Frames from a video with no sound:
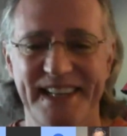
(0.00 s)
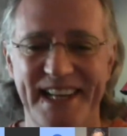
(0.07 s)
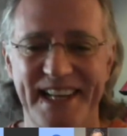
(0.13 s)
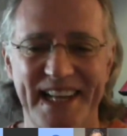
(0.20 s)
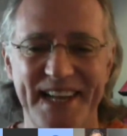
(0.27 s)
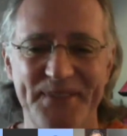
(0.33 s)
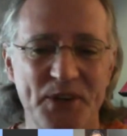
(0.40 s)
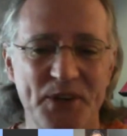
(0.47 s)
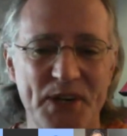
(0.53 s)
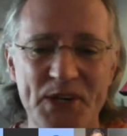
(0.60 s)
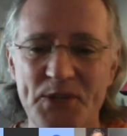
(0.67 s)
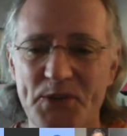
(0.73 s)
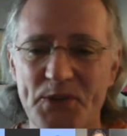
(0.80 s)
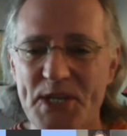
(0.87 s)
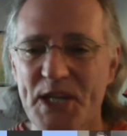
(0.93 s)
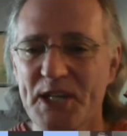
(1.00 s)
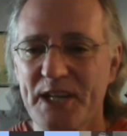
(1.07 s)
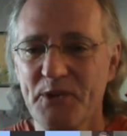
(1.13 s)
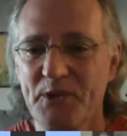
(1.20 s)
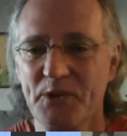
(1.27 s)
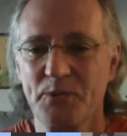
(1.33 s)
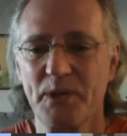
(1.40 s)
If you're into Zen,
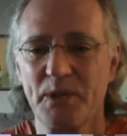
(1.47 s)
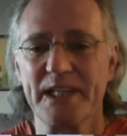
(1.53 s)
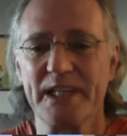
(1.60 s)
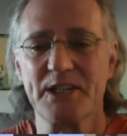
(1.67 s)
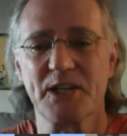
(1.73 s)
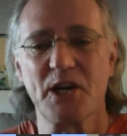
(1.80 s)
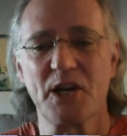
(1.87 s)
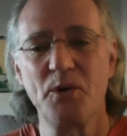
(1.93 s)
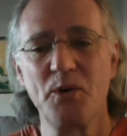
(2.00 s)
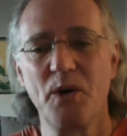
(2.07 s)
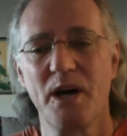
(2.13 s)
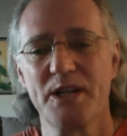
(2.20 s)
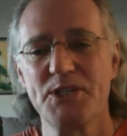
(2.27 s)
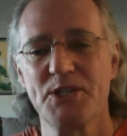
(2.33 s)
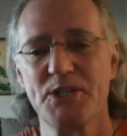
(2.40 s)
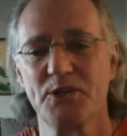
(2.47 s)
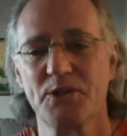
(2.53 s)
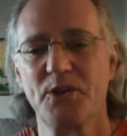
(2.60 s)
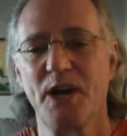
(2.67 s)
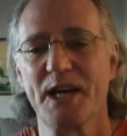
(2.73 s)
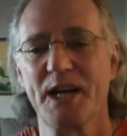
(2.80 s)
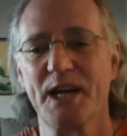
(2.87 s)
if you're really into koans, you're
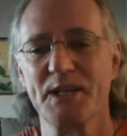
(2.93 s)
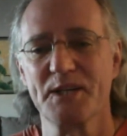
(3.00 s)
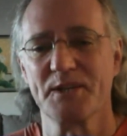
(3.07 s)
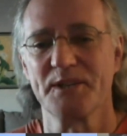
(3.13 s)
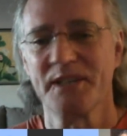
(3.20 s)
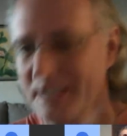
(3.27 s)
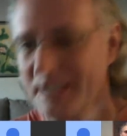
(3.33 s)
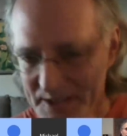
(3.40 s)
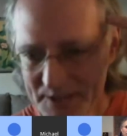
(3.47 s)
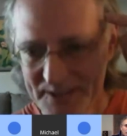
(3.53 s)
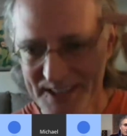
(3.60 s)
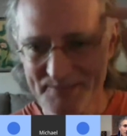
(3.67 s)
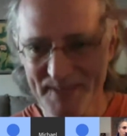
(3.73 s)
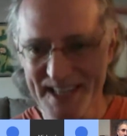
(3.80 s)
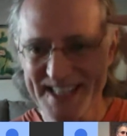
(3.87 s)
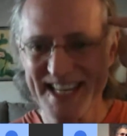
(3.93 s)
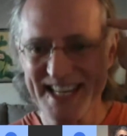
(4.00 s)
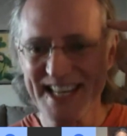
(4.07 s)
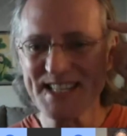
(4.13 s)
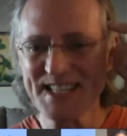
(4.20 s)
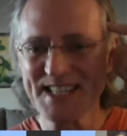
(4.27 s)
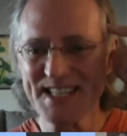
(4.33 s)
trying to make
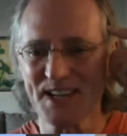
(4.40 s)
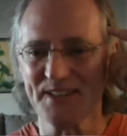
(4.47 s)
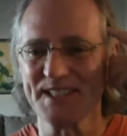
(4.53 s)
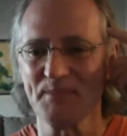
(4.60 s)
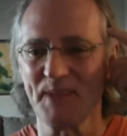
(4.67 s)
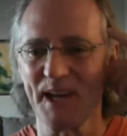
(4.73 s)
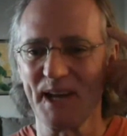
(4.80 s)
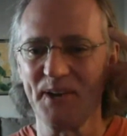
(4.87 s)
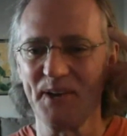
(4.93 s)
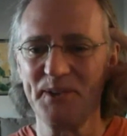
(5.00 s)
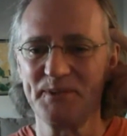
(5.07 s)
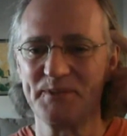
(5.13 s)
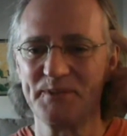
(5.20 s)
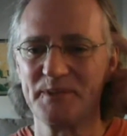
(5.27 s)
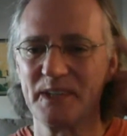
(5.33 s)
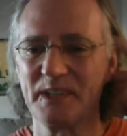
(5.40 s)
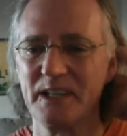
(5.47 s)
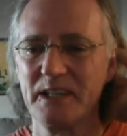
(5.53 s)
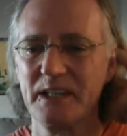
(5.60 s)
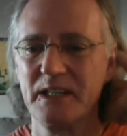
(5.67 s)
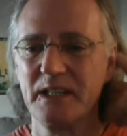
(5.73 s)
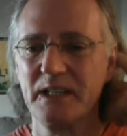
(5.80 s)
sense of it somehow.
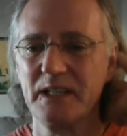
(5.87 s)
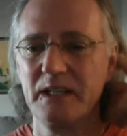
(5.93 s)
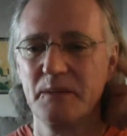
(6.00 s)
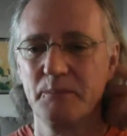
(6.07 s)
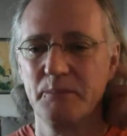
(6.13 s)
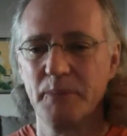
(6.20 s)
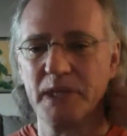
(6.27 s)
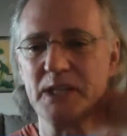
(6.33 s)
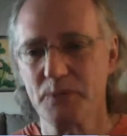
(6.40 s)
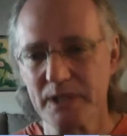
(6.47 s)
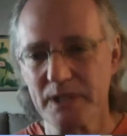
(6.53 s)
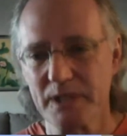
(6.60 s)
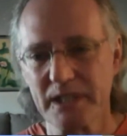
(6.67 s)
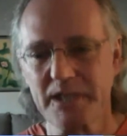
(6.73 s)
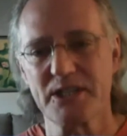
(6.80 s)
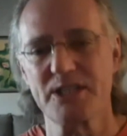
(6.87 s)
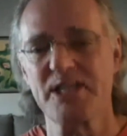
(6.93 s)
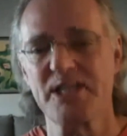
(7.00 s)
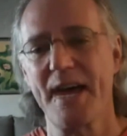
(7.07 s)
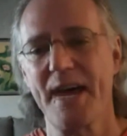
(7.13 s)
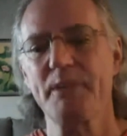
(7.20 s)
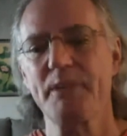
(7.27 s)
But it's really just
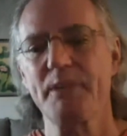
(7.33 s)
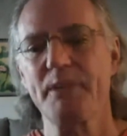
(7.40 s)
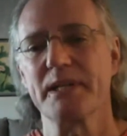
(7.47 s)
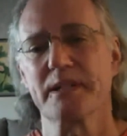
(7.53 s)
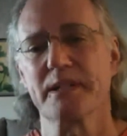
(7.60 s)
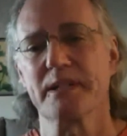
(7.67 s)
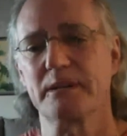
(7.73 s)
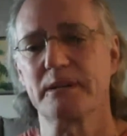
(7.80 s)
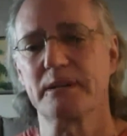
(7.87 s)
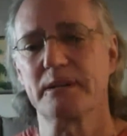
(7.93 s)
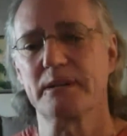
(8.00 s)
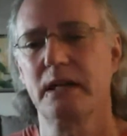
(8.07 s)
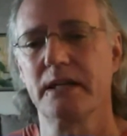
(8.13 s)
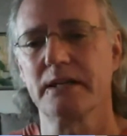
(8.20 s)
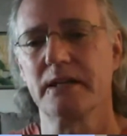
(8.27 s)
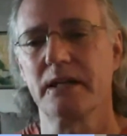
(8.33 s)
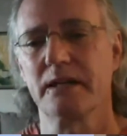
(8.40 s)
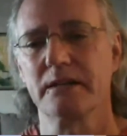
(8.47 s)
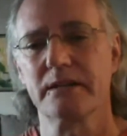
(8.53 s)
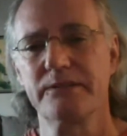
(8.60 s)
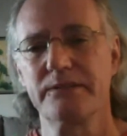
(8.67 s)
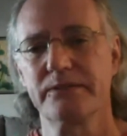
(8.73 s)
happening on
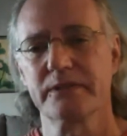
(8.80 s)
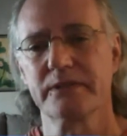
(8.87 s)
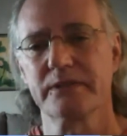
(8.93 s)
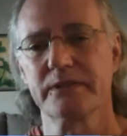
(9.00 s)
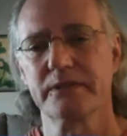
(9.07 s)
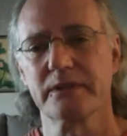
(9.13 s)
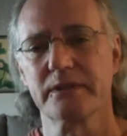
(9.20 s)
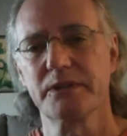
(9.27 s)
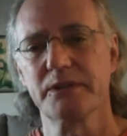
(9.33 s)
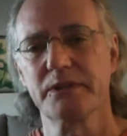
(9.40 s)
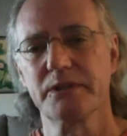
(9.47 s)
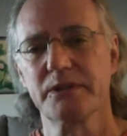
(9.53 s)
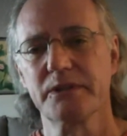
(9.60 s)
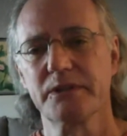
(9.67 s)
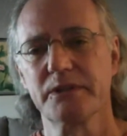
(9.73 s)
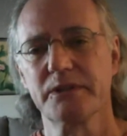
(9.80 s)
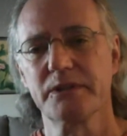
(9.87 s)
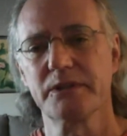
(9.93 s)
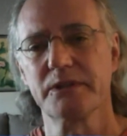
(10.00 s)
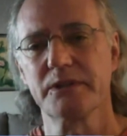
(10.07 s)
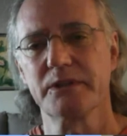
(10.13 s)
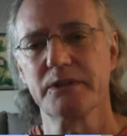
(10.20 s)
a whole different
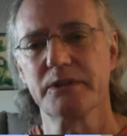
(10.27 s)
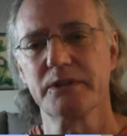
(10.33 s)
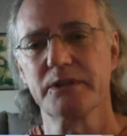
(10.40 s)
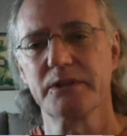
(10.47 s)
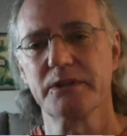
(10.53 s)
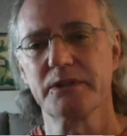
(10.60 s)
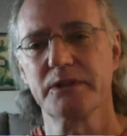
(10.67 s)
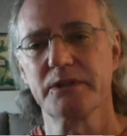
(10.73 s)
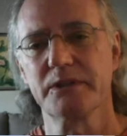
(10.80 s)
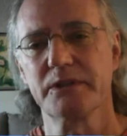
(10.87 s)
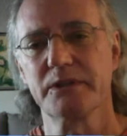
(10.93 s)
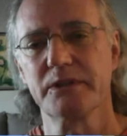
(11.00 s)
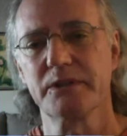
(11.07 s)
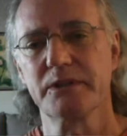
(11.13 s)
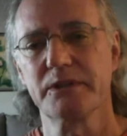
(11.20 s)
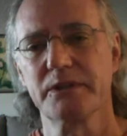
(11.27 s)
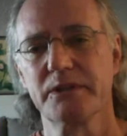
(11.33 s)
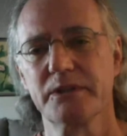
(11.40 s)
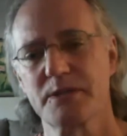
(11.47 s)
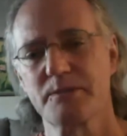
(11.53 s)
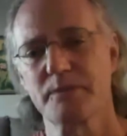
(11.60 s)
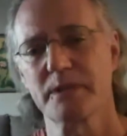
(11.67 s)
level of reality, so to
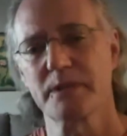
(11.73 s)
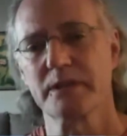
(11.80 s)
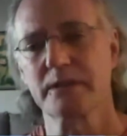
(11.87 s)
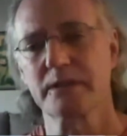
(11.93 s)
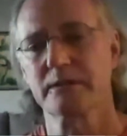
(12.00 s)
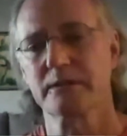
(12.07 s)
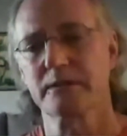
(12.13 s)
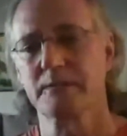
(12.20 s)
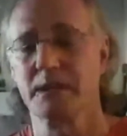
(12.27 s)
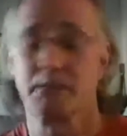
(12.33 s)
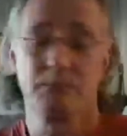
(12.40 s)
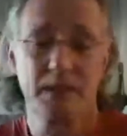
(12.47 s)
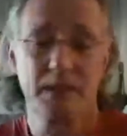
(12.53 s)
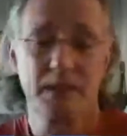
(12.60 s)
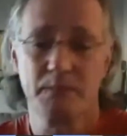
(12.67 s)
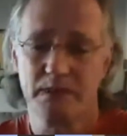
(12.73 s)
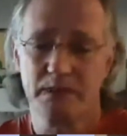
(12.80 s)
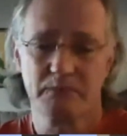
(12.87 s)
speak. Maybe.